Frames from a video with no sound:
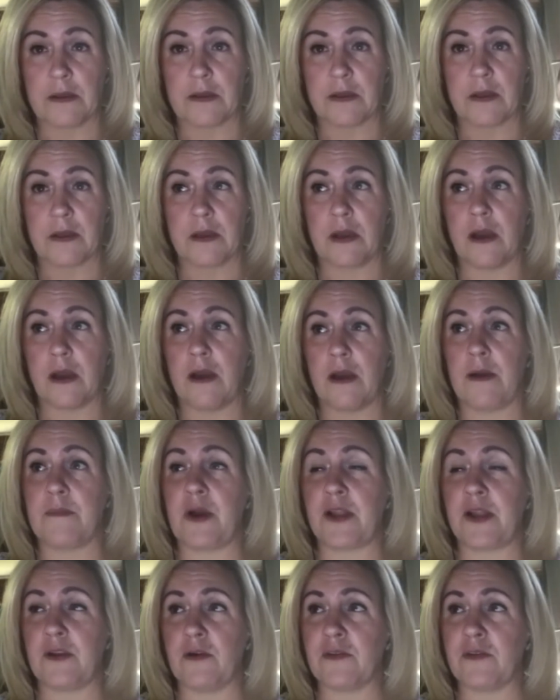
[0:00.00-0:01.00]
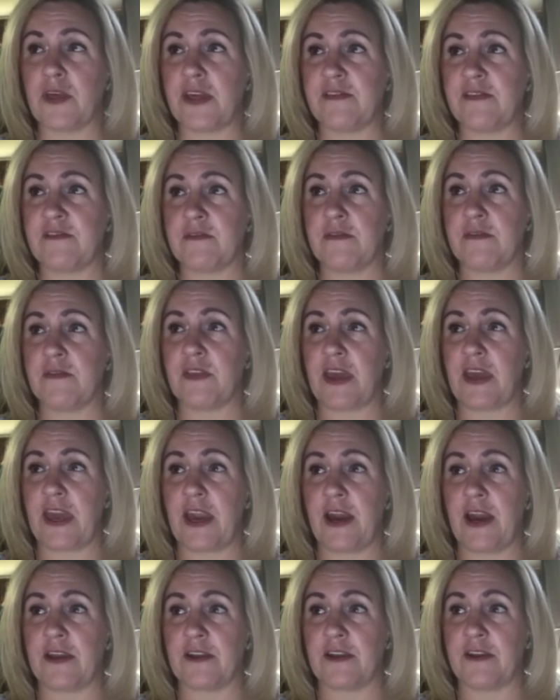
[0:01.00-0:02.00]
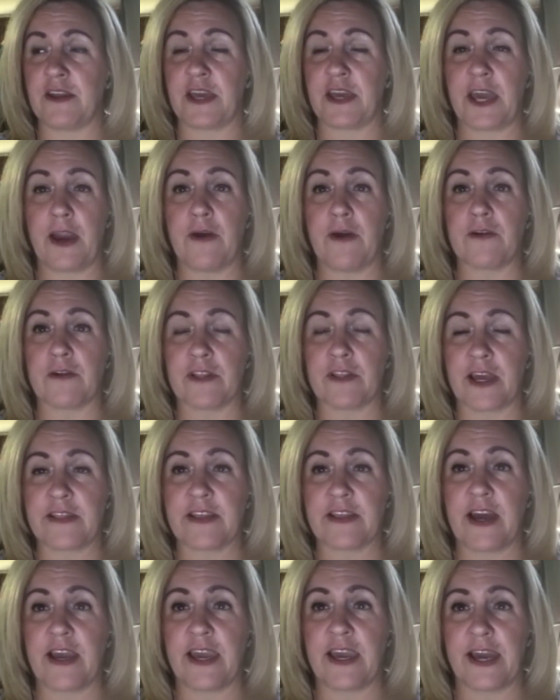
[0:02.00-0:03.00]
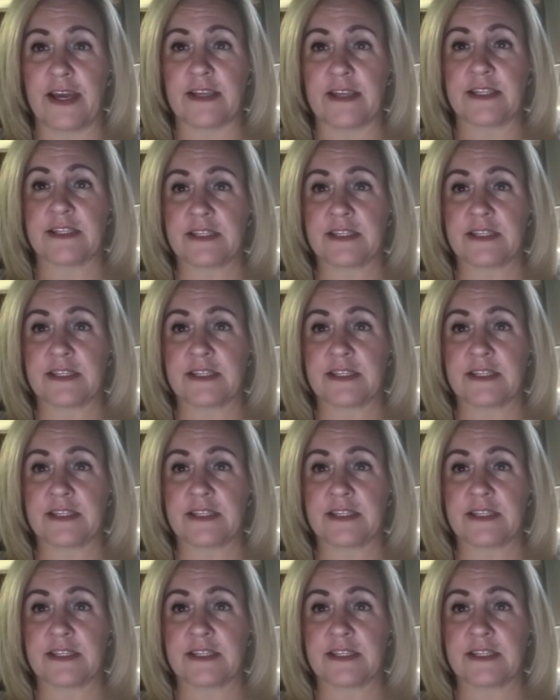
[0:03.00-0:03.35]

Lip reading: I know they had an encounter like that, yes.